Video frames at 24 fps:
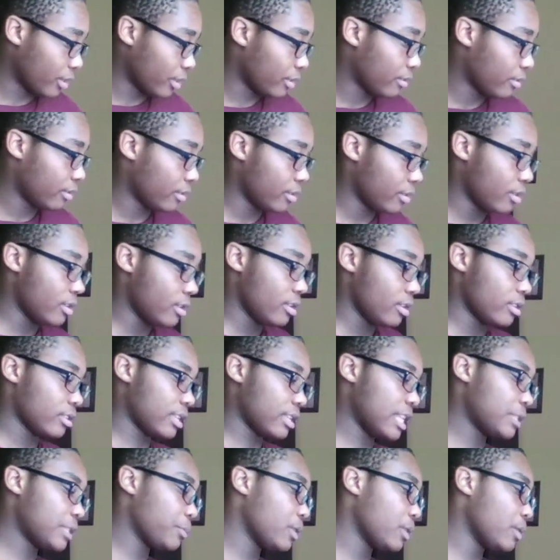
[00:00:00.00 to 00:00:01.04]
So
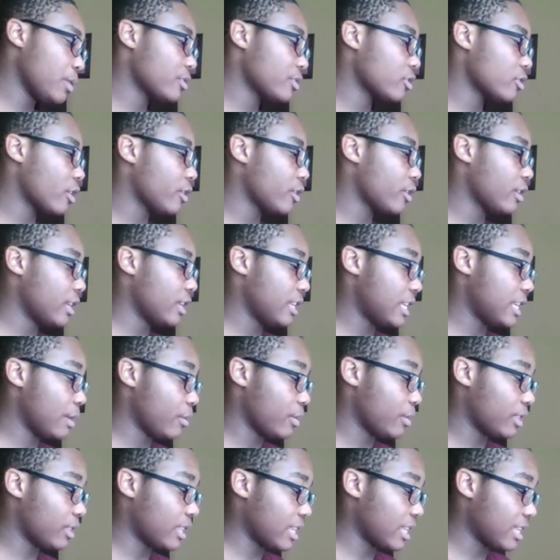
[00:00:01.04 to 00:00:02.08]
that's pretty much all you're gonna get
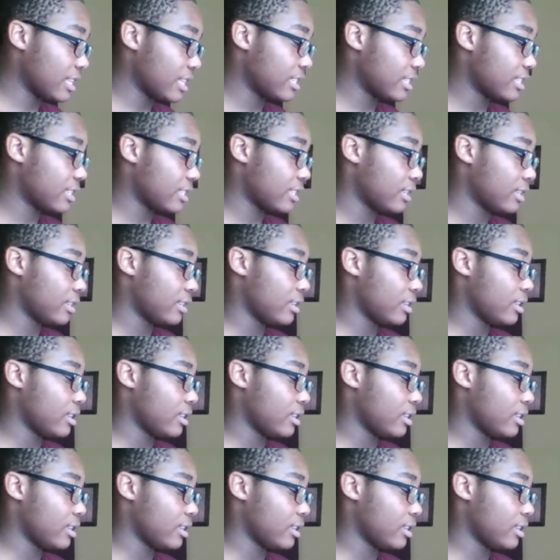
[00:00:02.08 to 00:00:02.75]
with this.